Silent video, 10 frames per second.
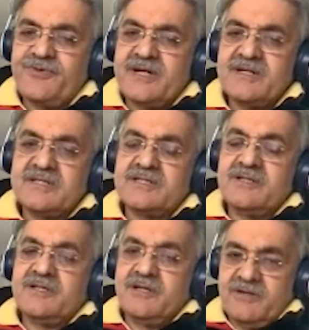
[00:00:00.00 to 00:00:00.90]
felt
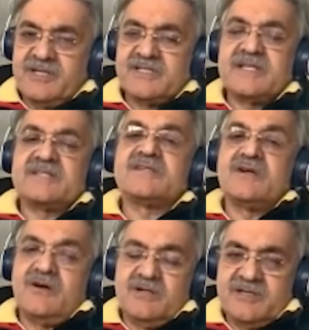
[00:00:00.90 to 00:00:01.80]
curious as an
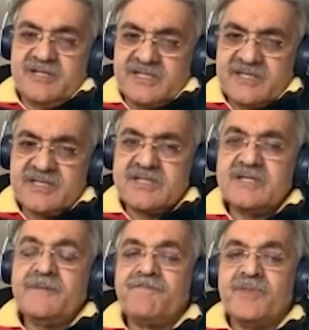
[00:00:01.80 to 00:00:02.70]
ordinary
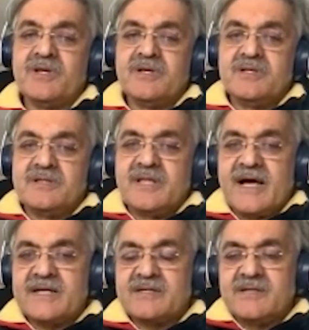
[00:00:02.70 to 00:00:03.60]
citizen
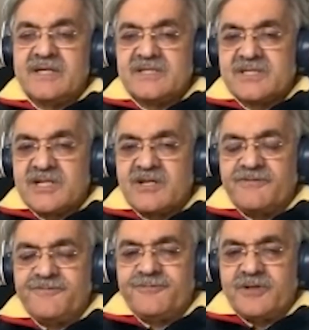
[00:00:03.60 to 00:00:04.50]
that instead
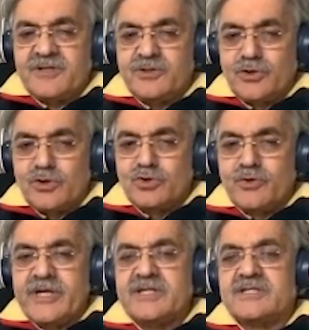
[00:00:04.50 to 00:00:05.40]
of,
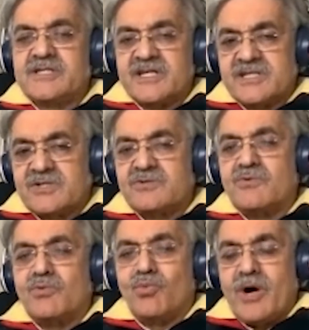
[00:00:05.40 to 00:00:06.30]
doing just
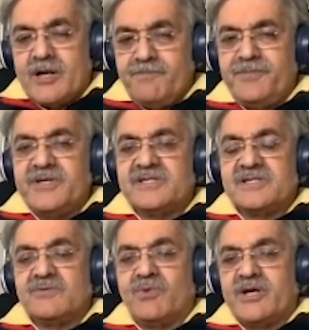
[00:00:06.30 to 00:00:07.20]
one
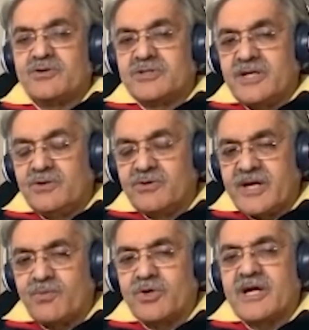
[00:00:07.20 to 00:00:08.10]
piece, why don't I look
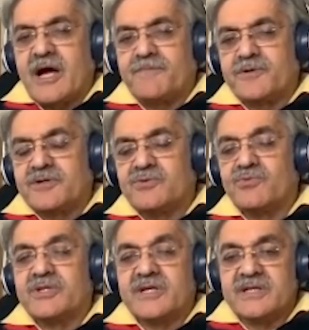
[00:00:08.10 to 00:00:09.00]
at what happened
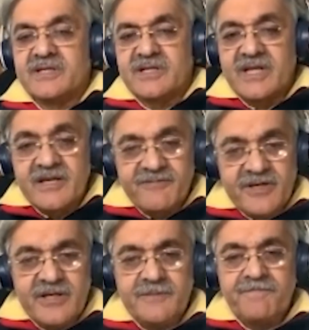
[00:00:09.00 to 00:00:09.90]
with the Indian
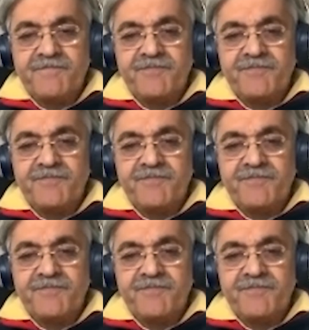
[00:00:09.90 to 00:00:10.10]
Navy,